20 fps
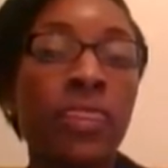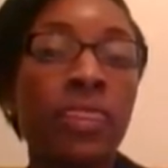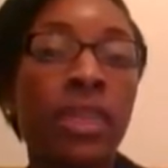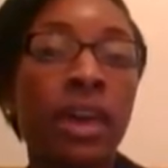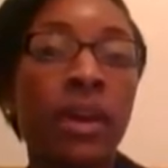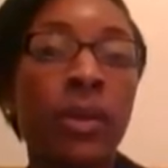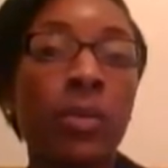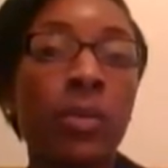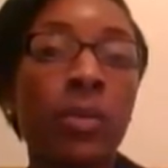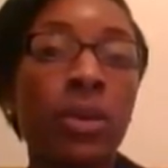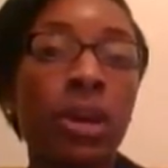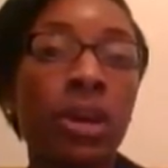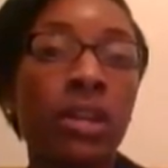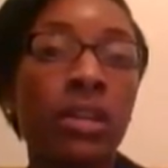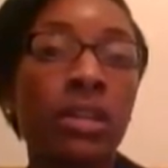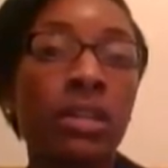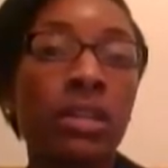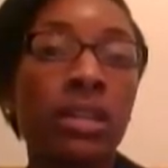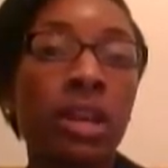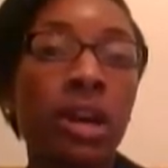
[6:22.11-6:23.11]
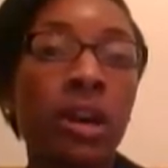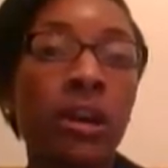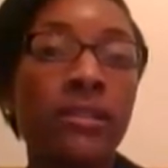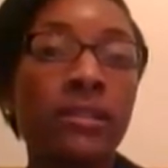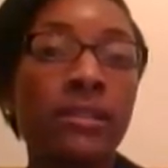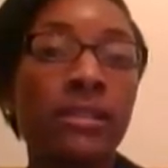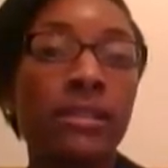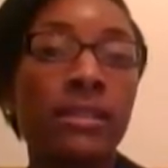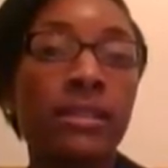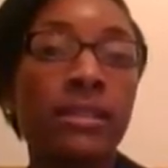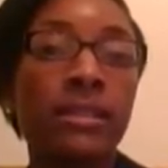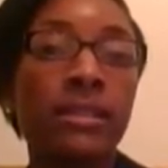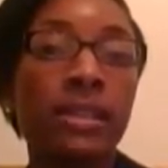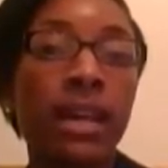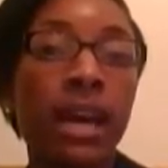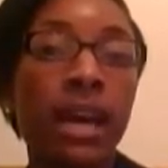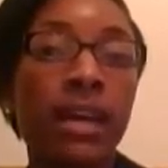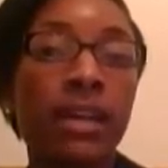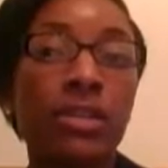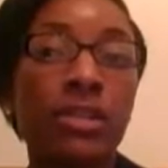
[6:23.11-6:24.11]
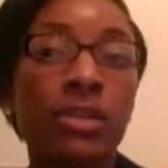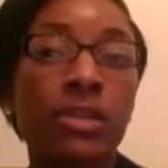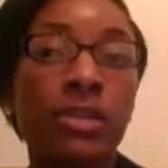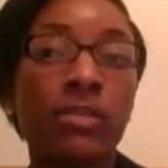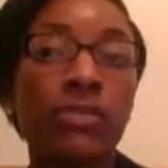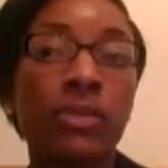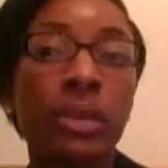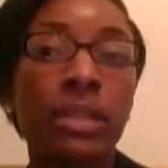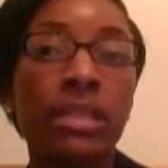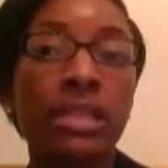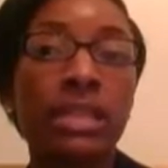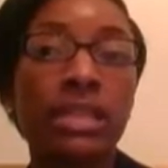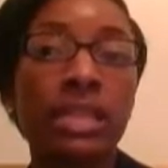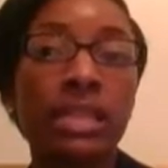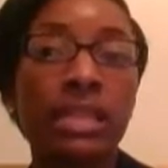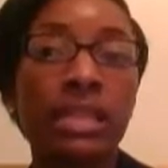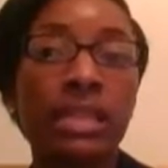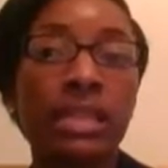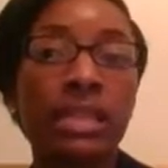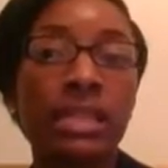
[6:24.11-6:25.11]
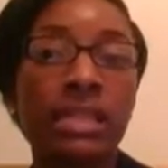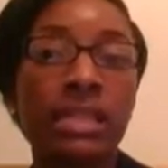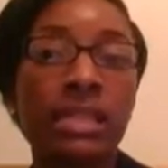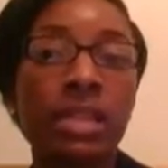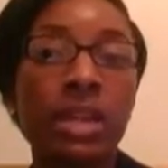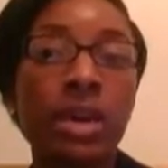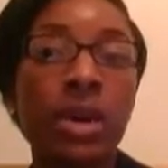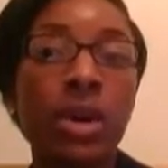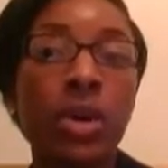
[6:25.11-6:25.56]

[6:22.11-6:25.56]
that, one, causes a desire to avoid sickness